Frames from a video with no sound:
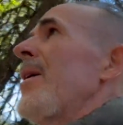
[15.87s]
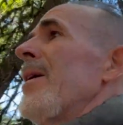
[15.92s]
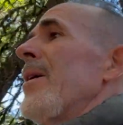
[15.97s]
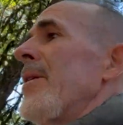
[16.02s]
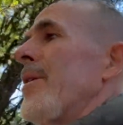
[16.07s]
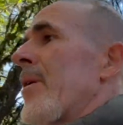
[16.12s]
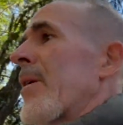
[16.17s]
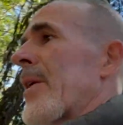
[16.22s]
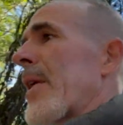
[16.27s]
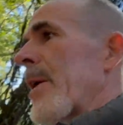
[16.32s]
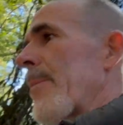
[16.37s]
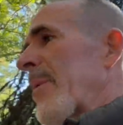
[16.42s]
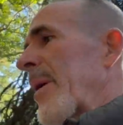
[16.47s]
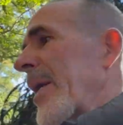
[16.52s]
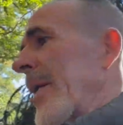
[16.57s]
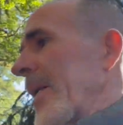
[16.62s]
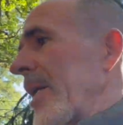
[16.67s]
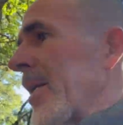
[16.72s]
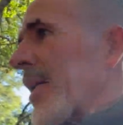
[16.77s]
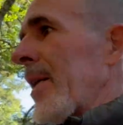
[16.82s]
you know, keeping
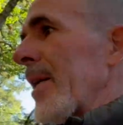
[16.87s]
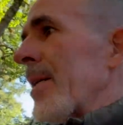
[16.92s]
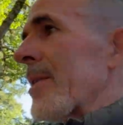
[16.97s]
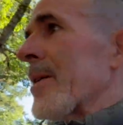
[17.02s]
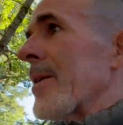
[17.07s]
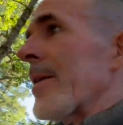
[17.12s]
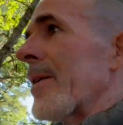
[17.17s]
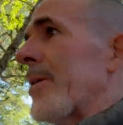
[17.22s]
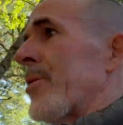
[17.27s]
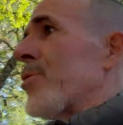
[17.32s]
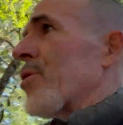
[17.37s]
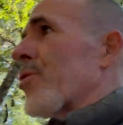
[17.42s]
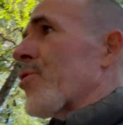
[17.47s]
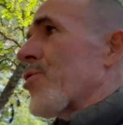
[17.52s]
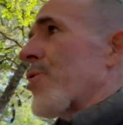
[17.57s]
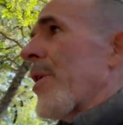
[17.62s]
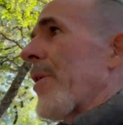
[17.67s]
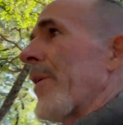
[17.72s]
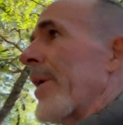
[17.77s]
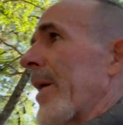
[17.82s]
it unlisted and just
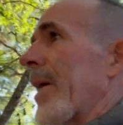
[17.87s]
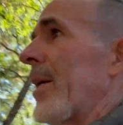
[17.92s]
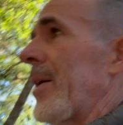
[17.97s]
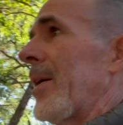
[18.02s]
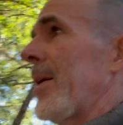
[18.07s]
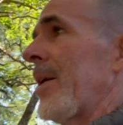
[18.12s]
sharing